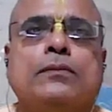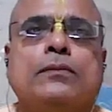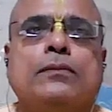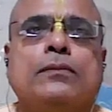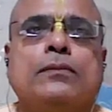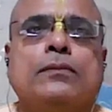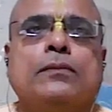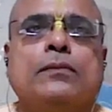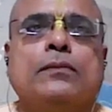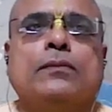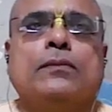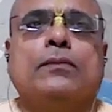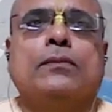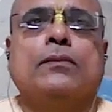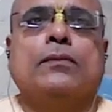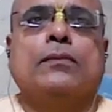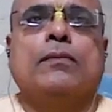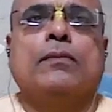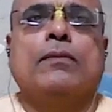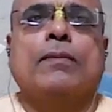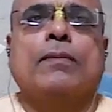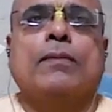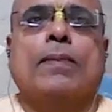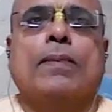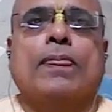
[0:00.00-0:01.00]

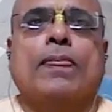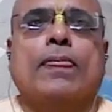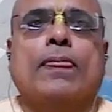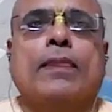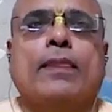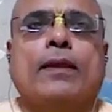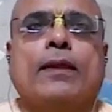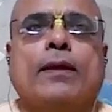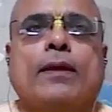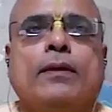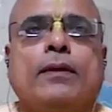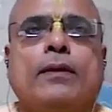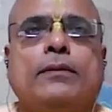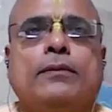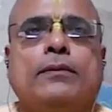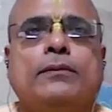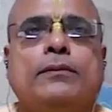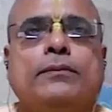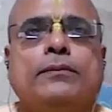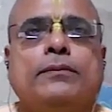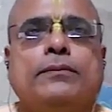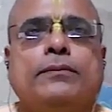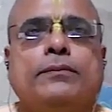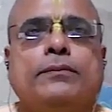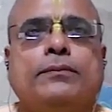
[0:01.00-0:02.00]

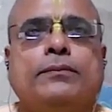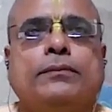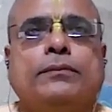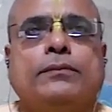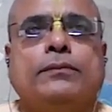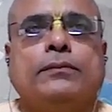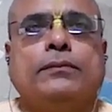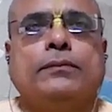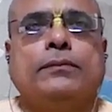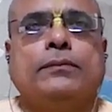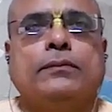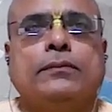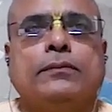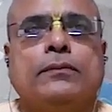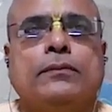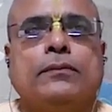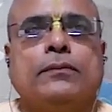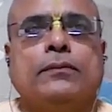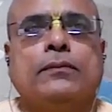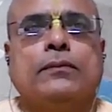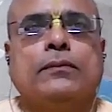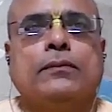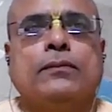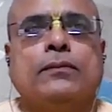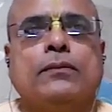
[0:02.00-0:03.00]

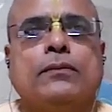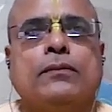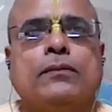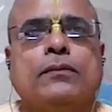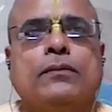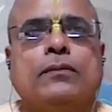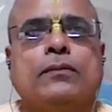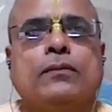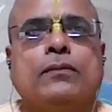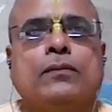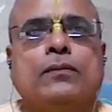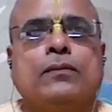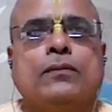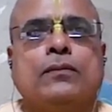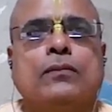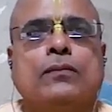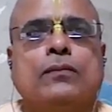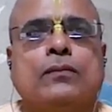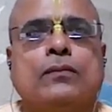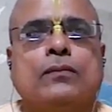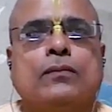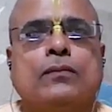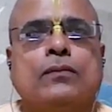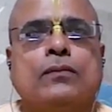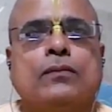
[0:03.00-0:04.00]

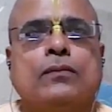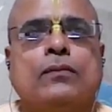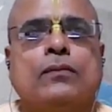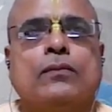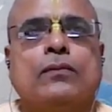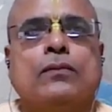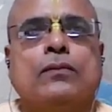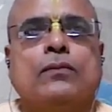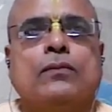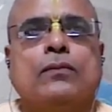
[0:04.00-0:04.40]
This person isn't speaking.